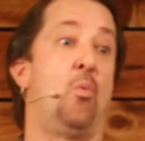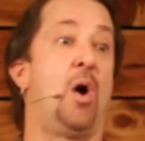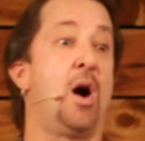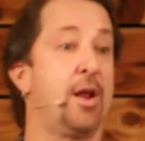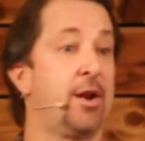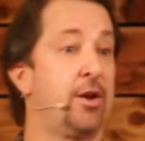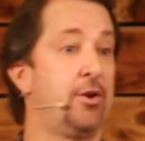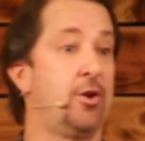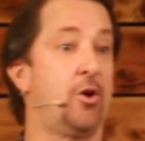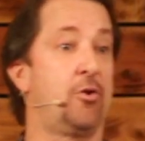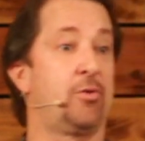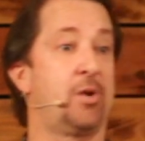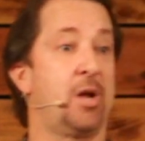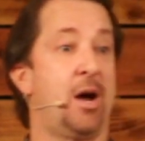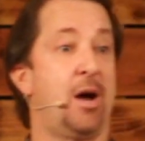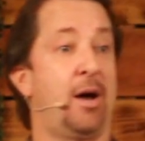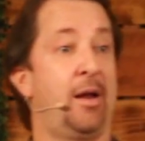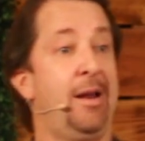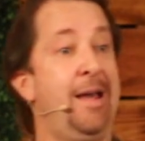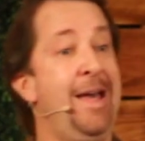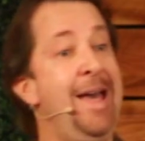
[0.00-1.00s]
want to know
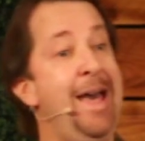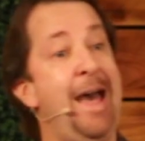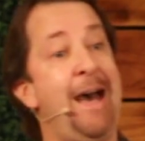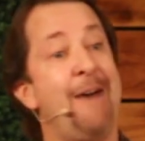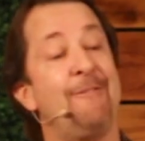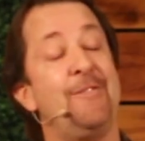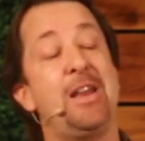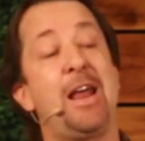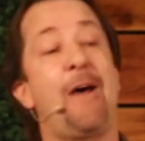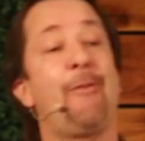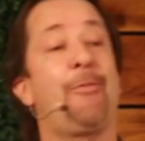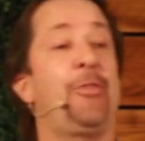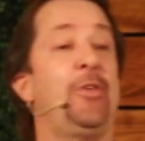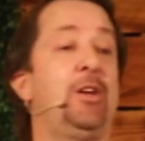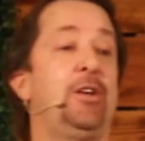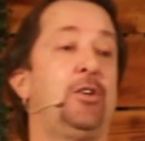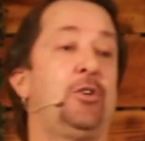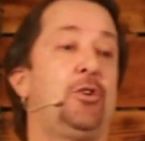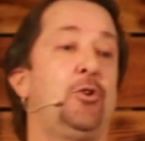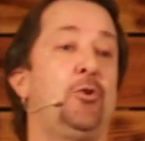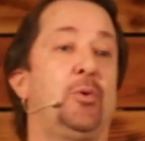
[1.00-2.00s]
God, have nothing
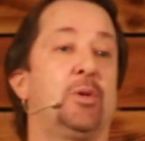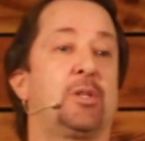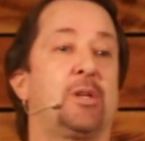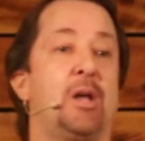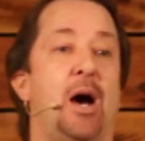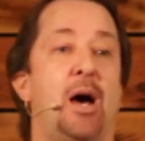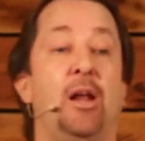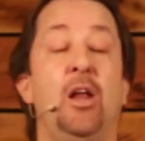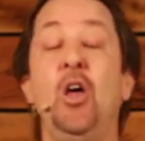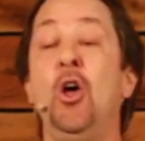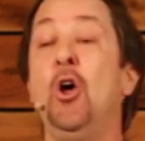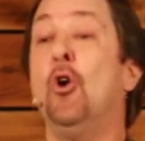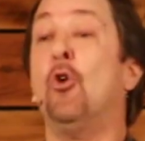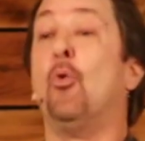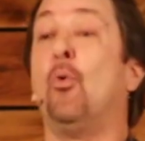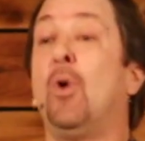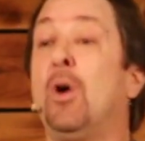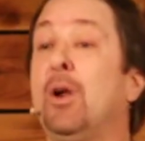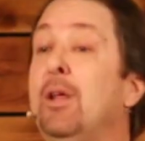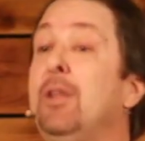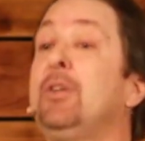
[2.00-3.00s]
to do with God,
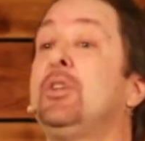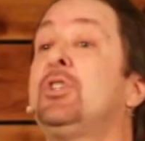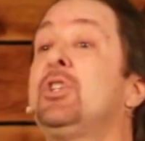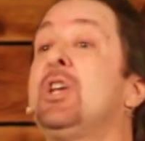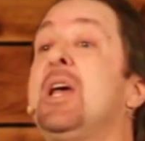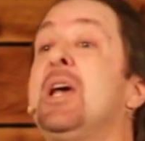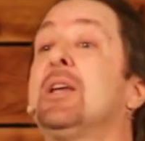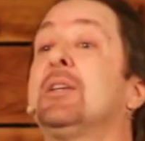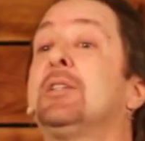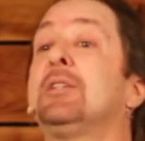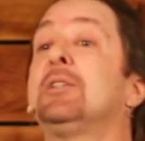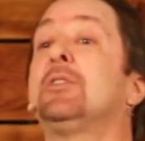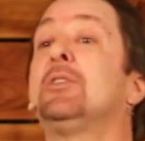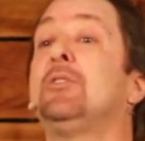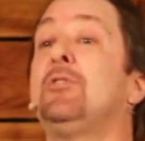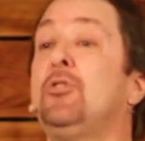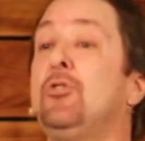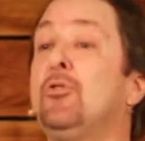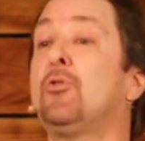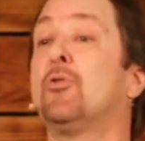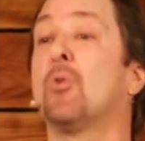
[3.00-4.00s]
what are the chances of
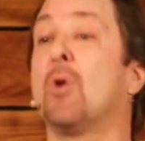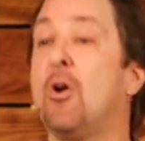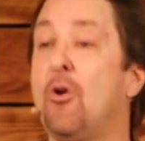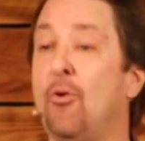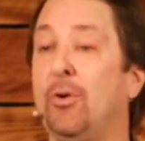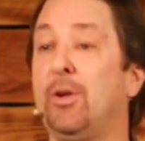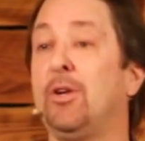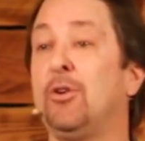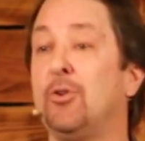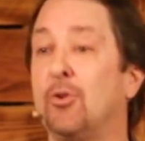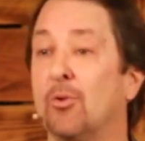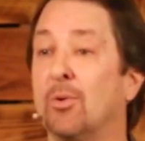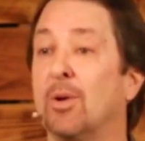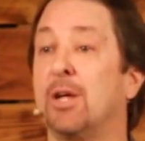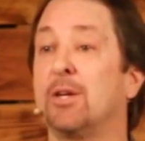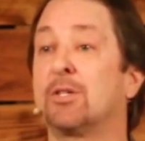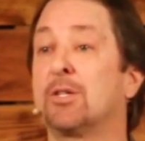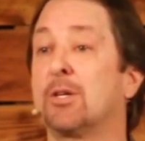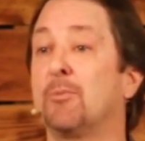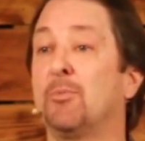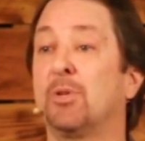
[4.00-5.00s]
you growing in your
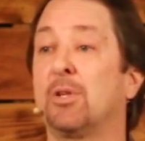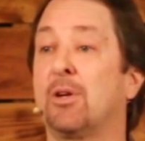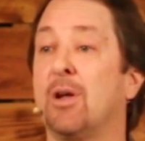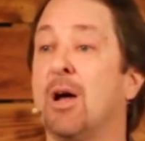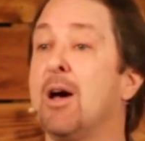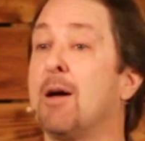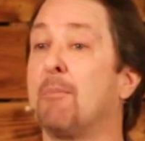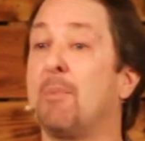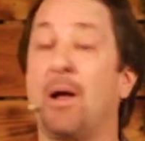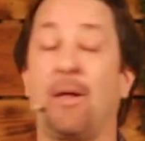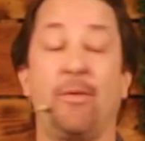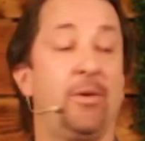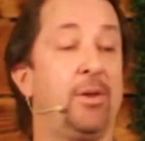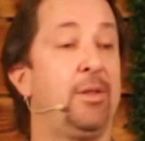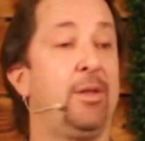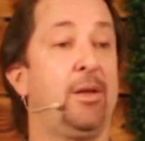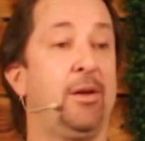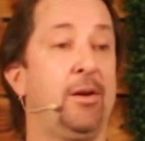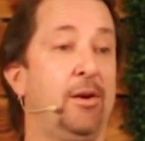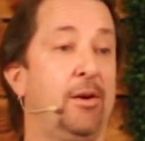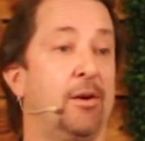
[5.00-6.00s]
relationship with God by the end
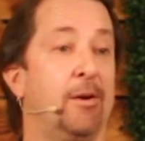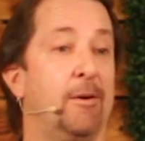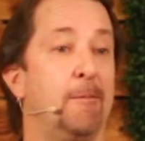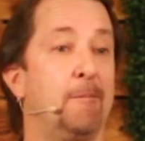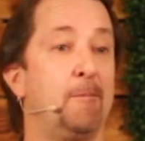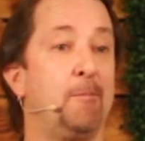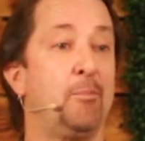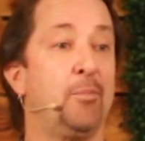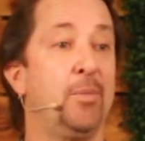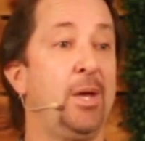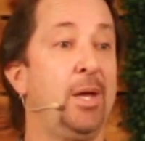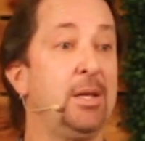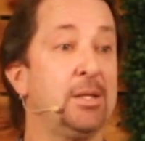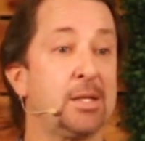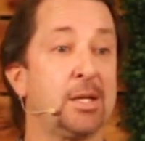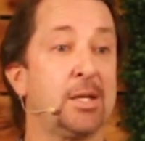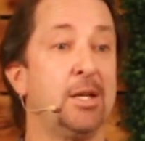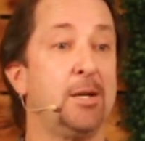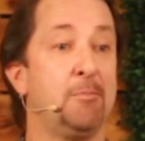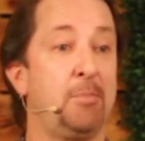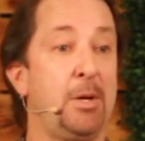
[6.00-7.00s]
of the year? It's
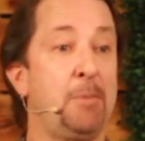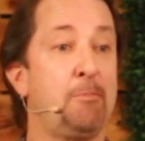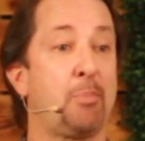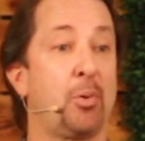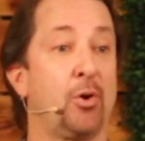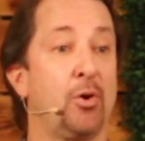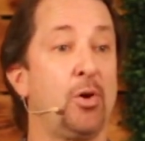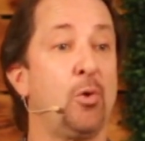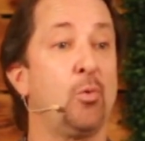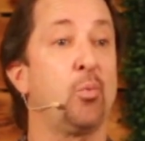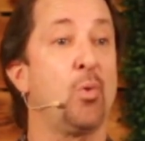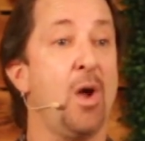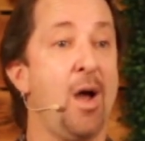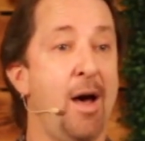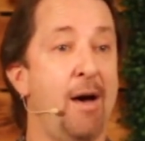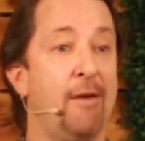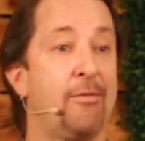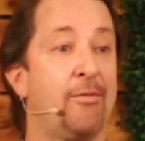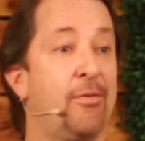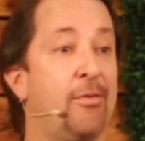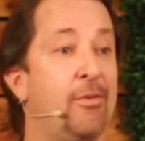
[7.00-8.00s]
going to be pretty
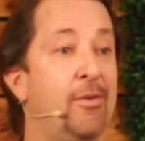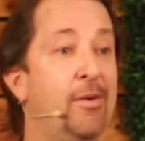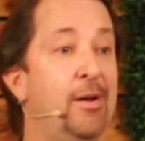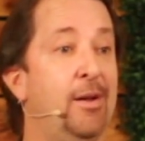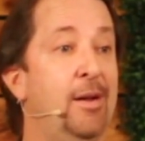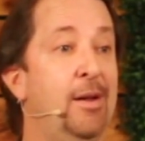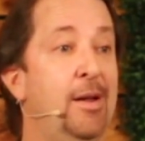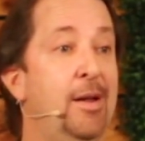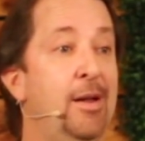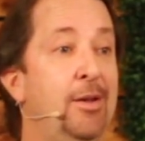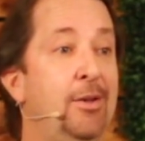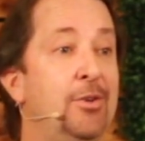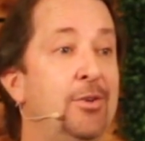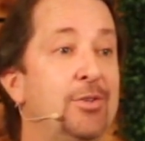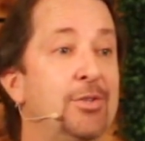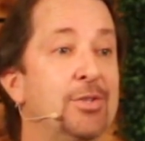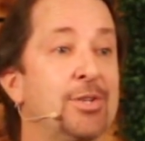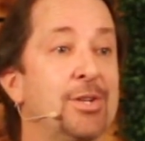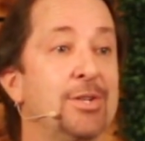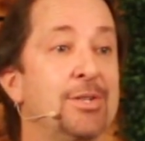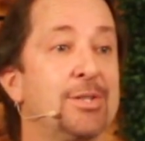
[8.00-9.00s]
rough. You're
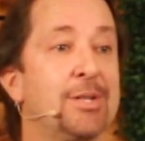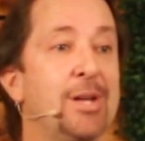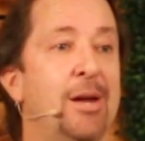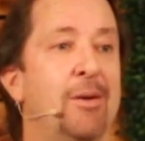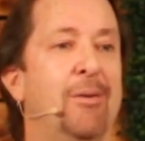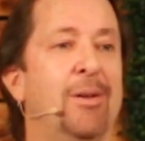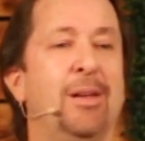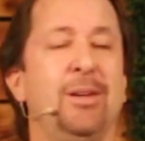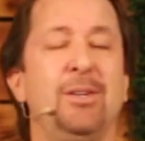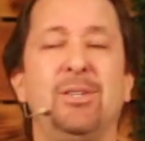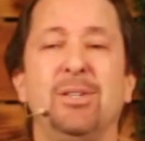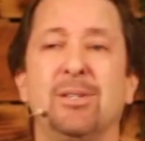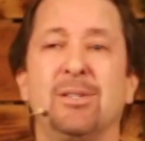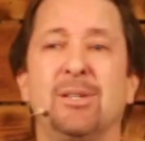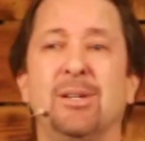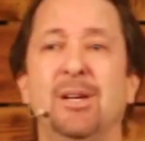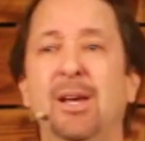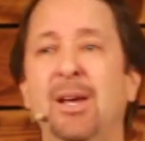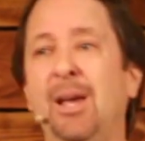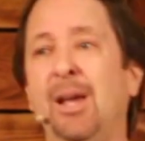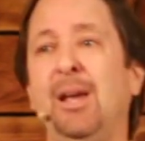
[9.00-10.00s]
just going to say, well,
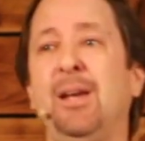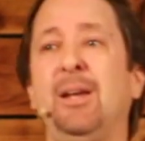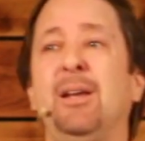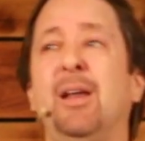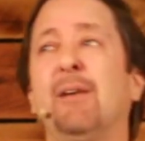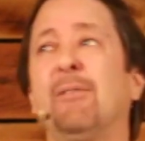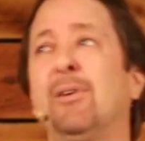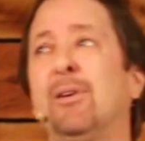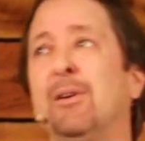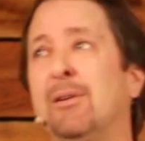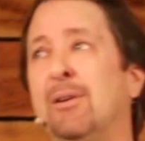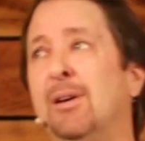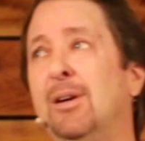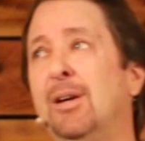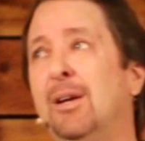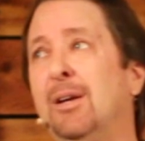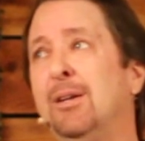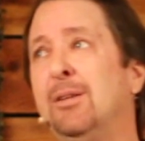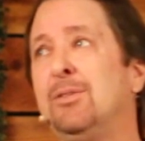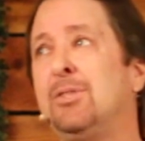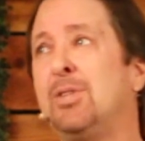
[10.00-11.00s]
he never
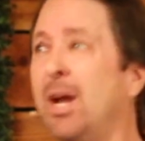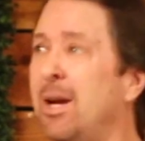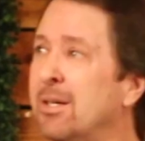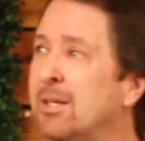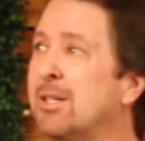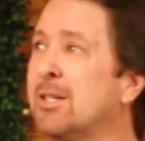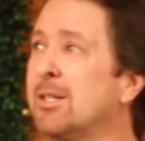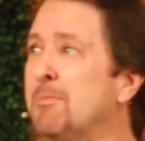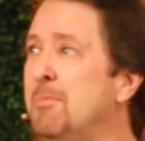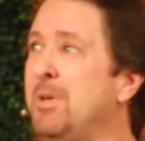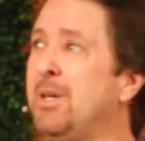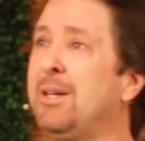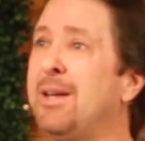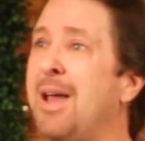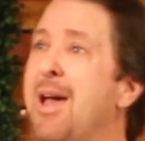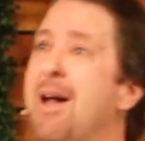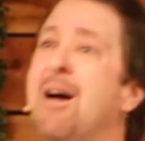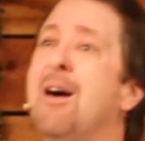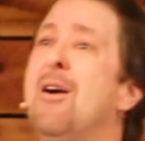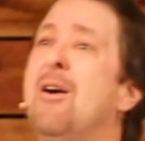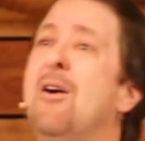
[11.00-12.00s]
chases me
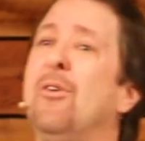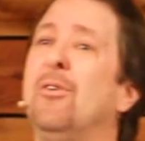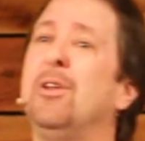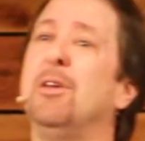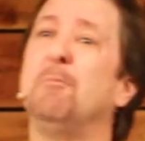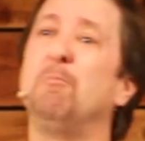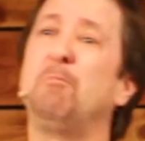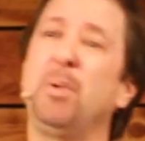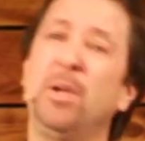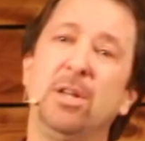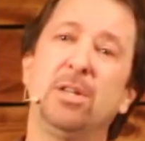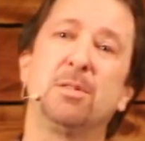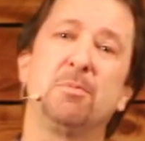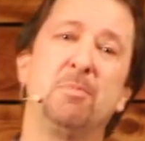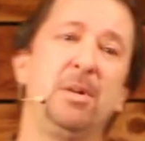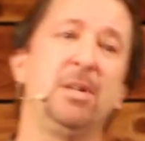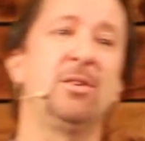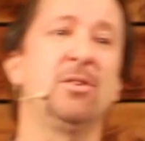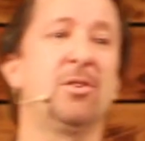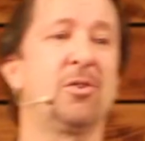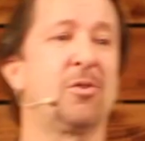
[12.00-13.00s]
down and pins
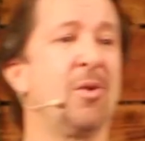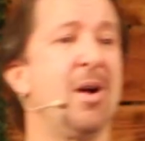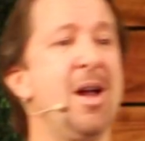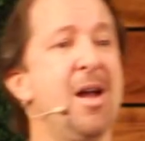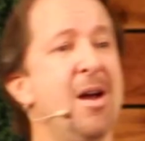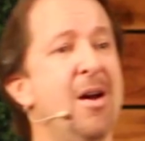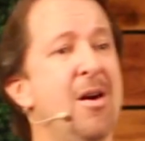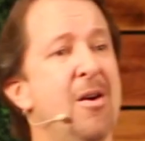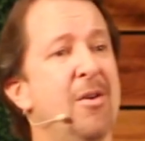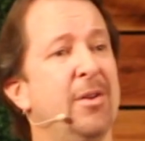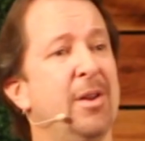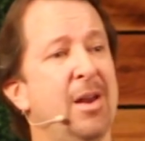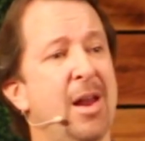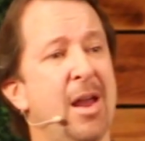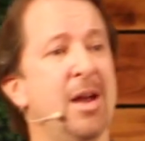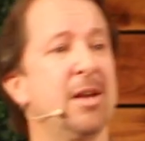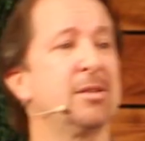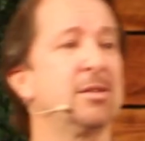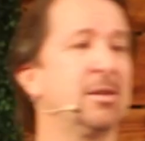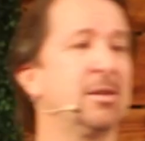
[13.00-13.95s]
me to the ground and has